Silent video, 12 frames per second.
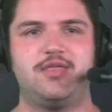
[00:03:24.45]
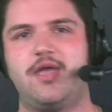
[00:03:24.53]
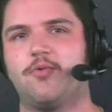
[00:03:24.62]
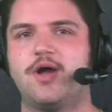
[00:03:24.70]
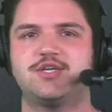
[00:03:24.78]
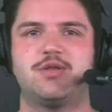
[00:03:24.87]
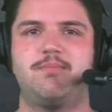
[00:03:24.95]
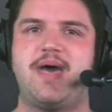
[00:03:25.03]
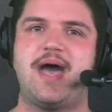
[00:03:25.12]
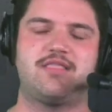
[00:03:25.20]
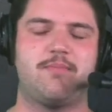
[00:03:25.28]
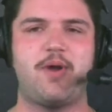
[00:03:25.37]
They rushed him
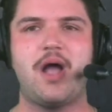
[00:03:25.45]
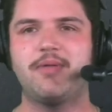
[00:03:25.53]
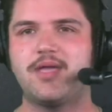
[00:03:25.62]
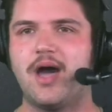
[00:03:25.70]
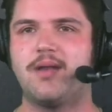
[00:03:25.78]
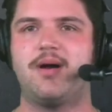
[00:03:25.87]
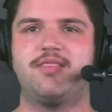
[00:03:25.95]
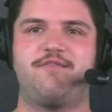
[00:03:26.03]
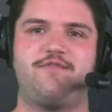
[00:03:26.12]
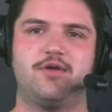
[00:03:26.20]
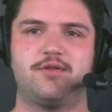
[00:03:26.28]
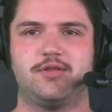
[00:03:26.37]
back. They probably got him on the
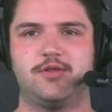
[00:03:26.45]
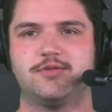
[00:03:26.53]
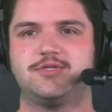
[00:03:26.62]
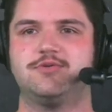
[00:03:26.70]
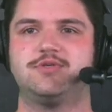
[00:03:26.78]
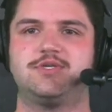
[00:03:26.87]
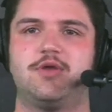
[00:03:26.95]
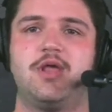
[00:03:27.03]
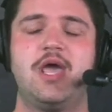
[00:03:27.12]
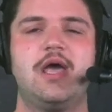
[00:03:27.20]
field a little too soon.